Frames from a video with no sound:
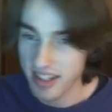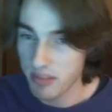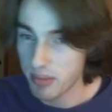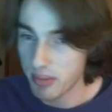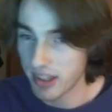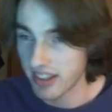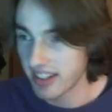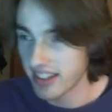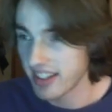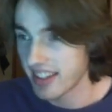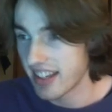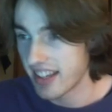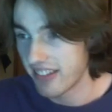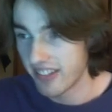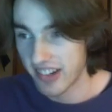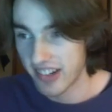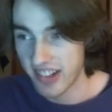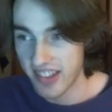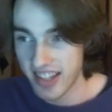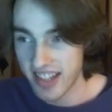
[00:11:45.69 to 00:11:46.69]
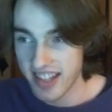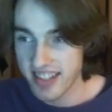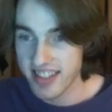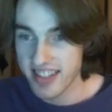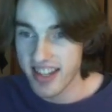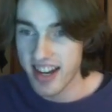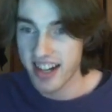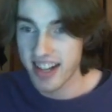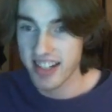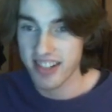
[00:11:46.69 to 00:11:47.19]
But look at that, we're on the
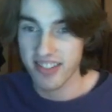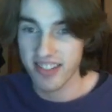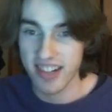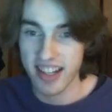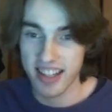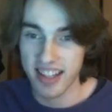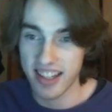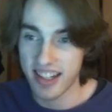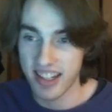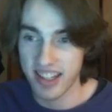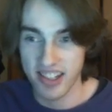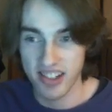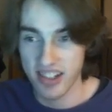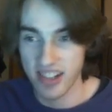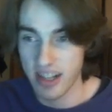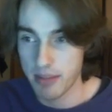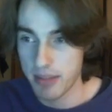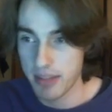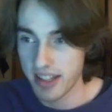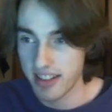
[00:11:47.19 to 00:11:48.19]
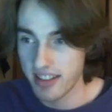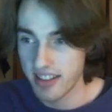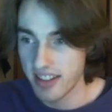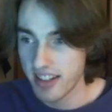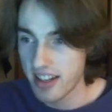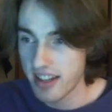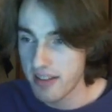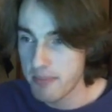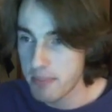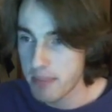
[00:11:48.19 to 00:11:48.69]
exact right latitude. I mean,
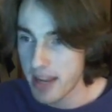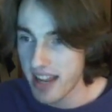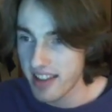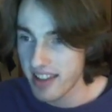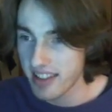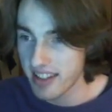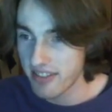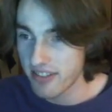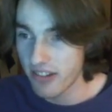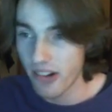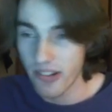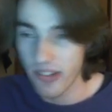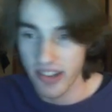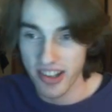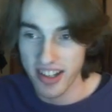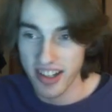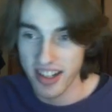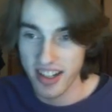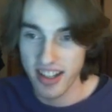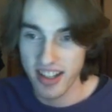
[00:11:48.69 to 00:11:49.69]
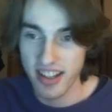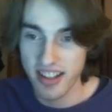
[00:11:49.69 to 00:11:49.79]
you can barely fault it.